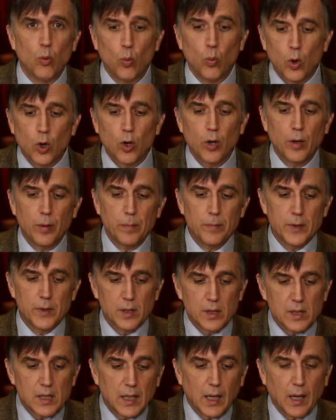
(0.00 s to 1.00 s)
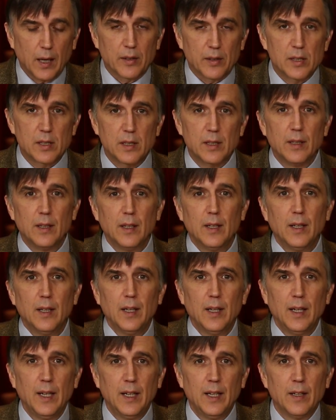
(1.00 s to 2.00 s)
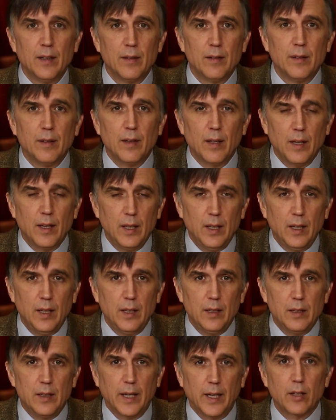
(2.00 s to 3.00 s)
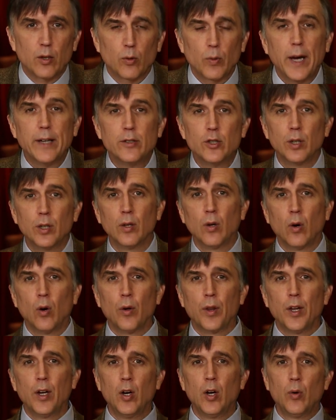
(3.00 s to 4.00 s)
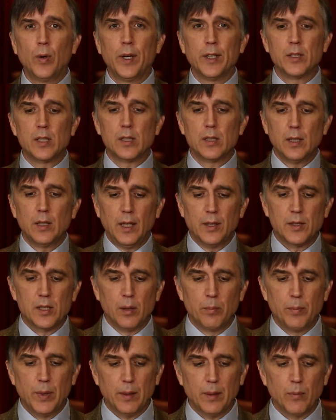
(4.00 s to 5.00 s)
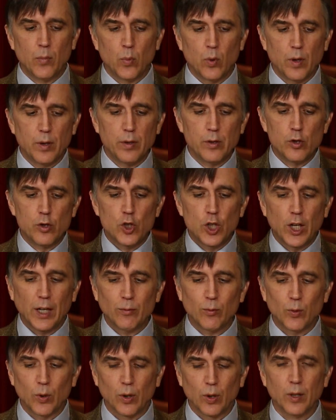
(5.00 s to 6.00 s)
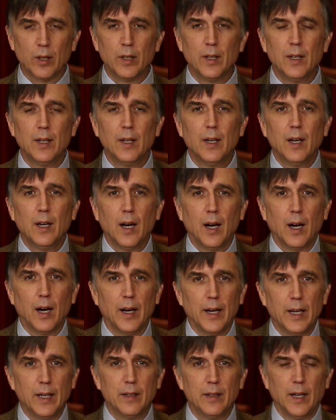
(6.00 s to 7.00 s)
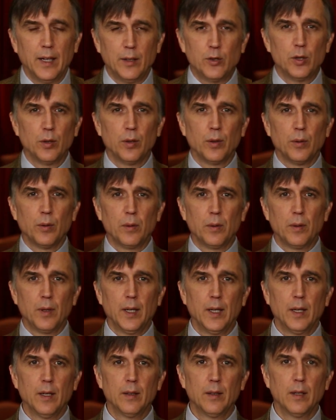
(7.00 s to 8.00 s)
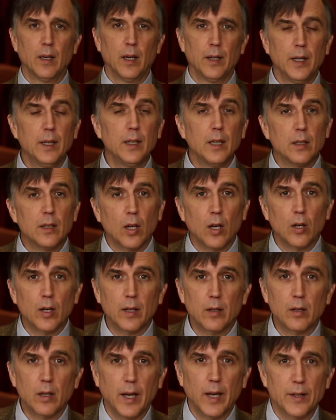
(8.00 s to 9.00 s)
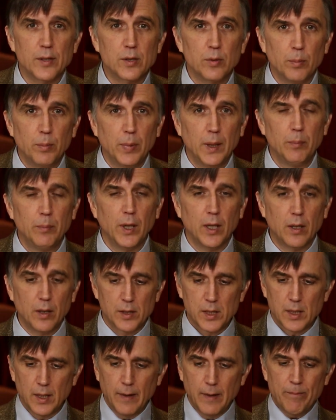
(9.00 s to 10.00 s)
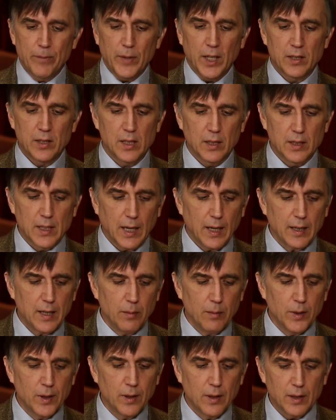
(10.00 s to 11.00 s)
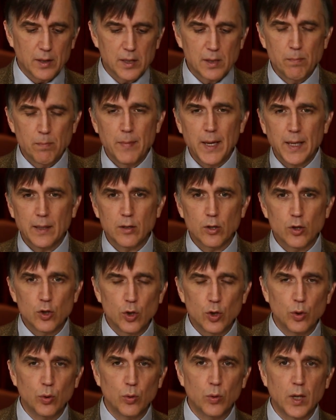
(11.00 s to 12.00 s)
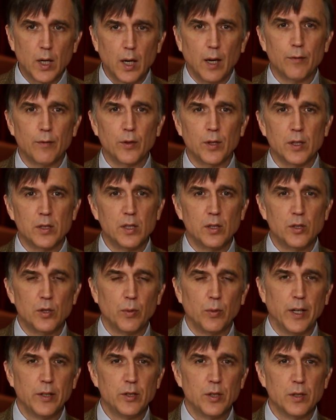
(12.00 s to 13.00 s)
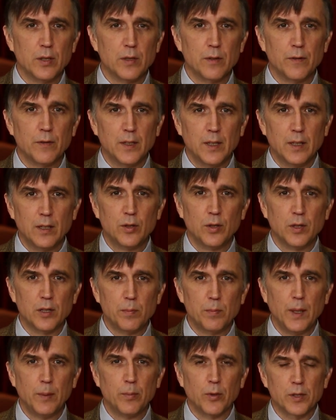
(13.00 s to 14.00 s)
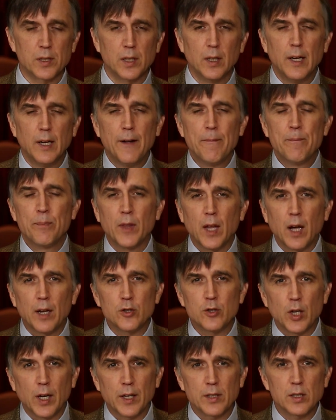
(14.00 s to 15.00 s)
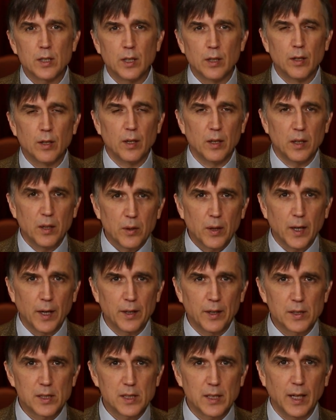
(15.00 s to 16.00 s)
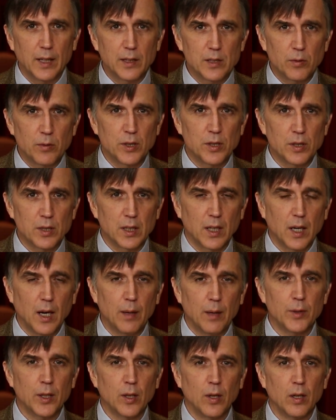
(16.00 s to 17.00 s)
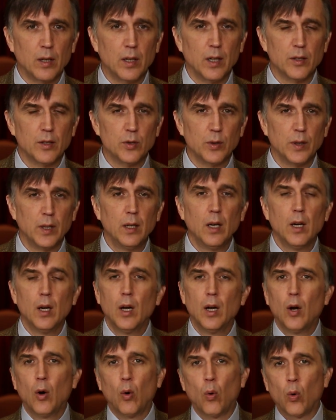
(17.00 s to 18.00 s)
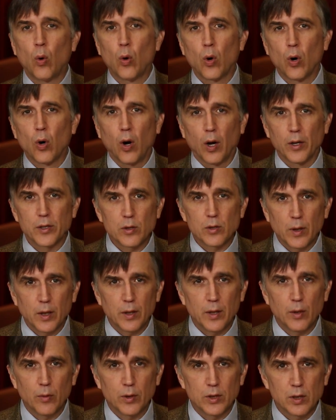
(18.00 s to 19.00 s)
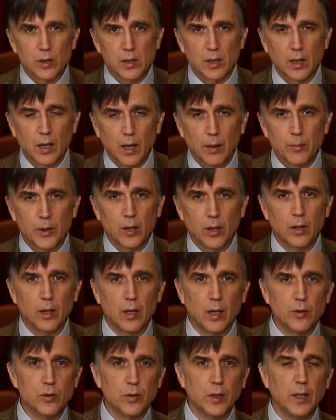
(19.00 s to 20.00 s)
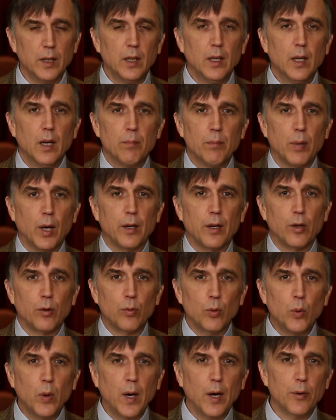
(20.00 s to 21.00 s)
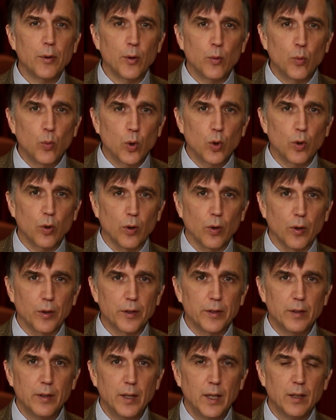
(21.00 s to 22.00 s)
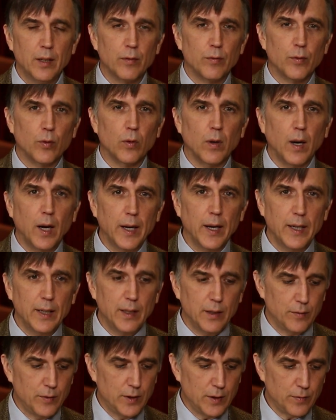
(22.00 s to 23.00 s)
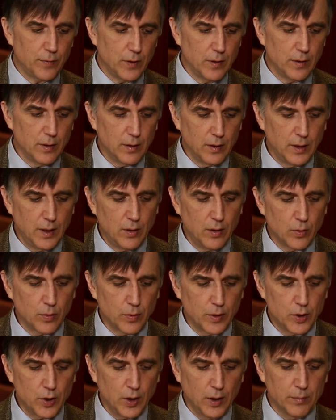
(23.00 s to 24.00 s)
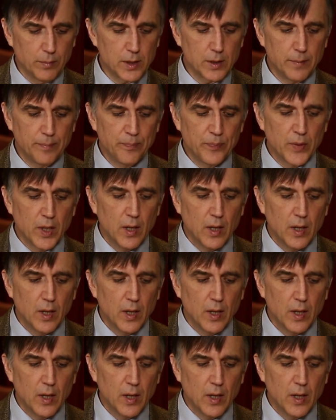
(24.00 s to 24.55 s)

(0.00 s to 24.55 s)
were discussed in the Declaration, although it's a bit more general in nature than an Indian law class would be, because it's a document that's meant to cover the situations of Indigenous peoples, not just in the United States, which is a common law country, or Australia, which is a common law country, but throughout the world in a variety of different legal regimes.